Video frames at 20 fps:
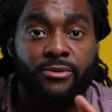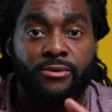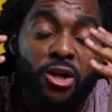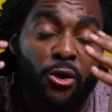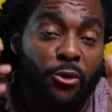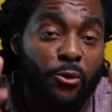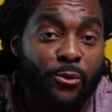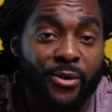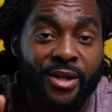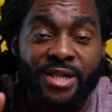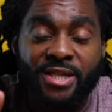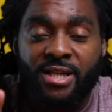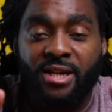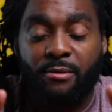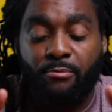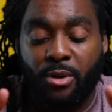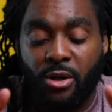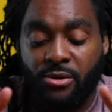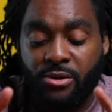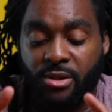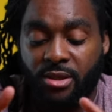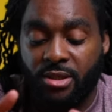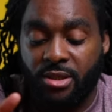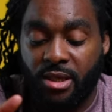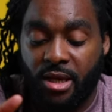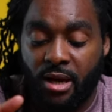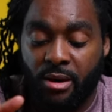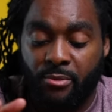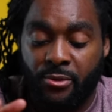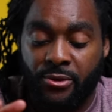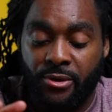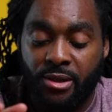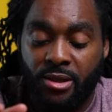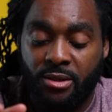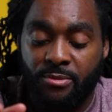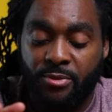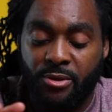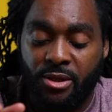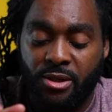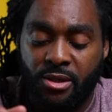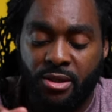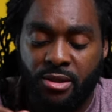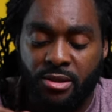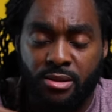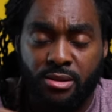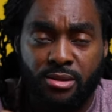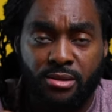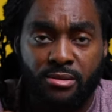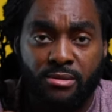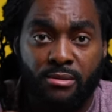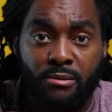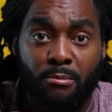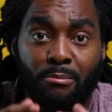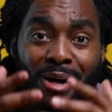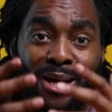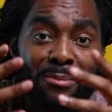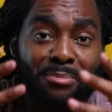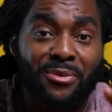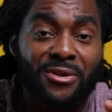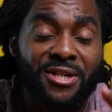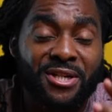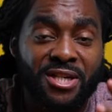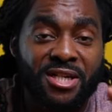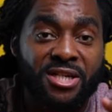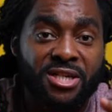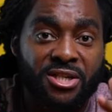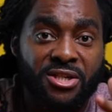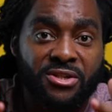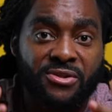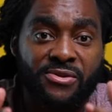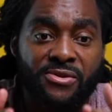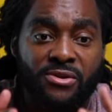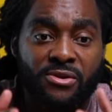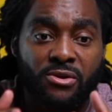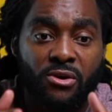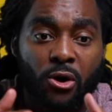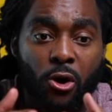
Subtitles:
So the reason I bought this camera is because my productions